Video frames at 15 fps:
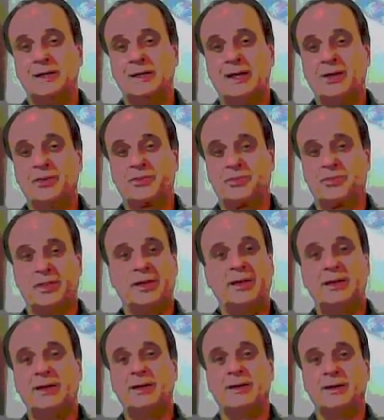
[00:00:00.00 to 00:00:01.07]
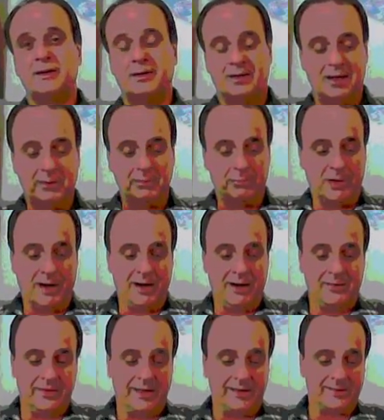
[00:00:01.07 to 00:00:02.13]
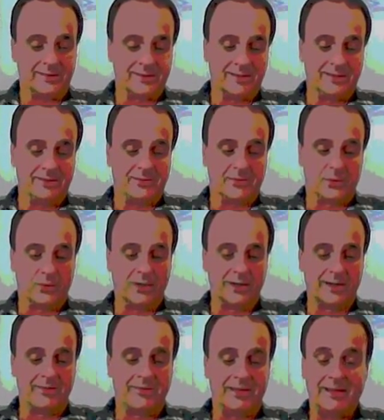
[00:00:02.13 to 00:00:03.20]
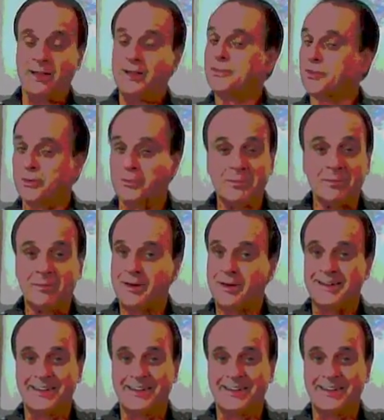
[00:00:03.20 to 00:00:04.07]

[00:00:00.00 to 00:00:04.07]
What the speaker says: is the empire that the ism